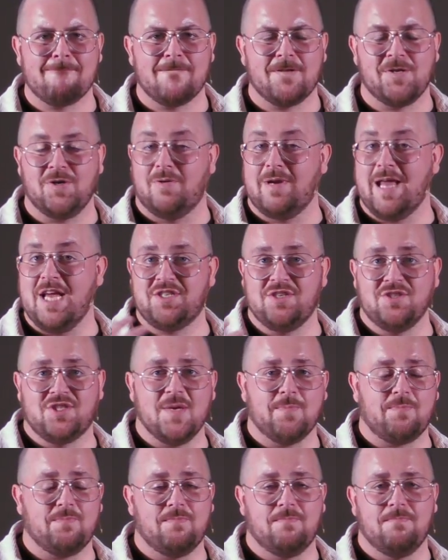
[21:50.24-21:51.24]
Your
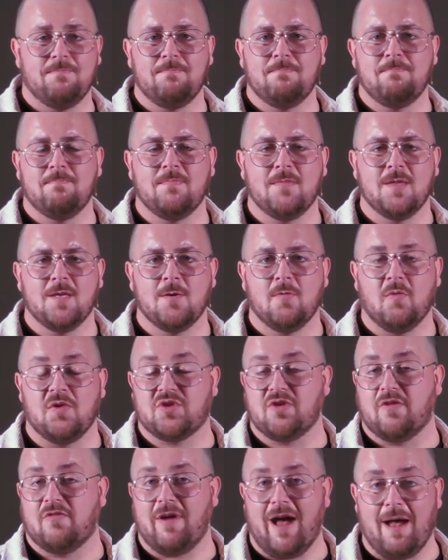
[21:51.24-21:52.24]
relationship
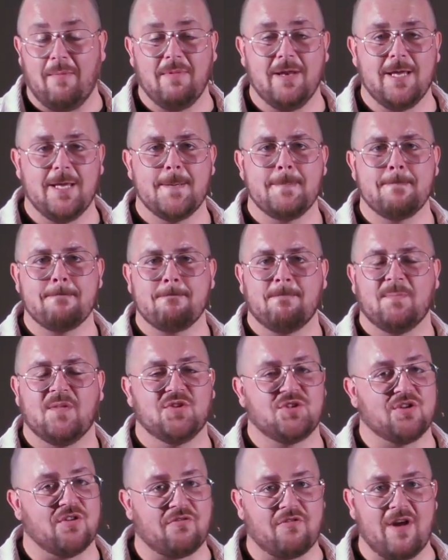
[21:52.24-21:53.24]
with your family,
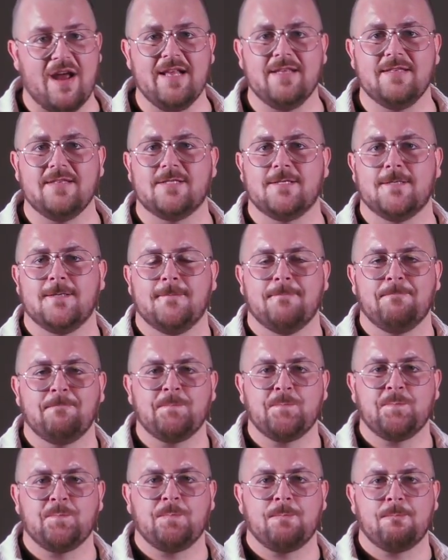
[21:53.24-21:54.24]
with your friends.
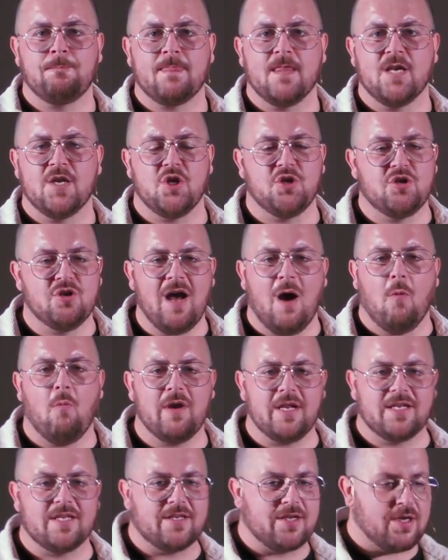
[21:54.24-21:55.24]
You do not
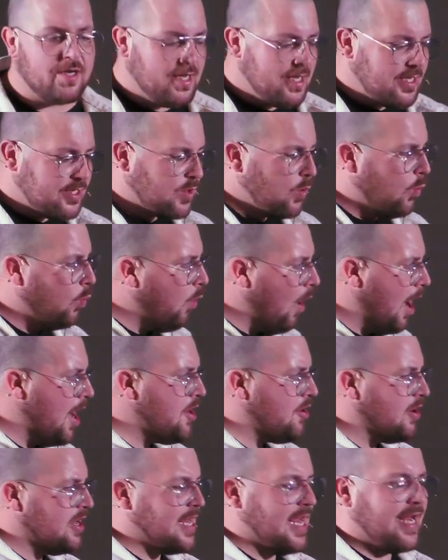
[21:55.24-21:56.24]
want it to
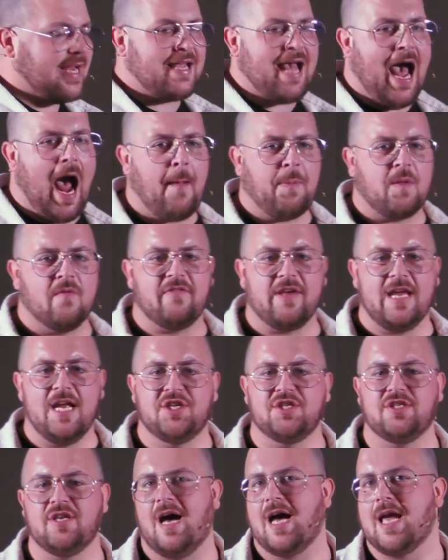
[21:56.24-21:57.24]
wander. You take captive
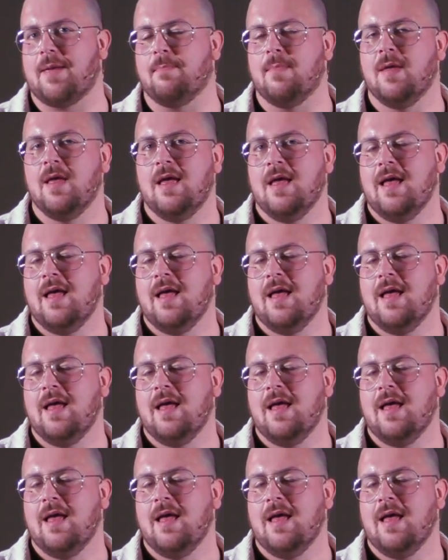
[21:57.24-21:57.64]
each time.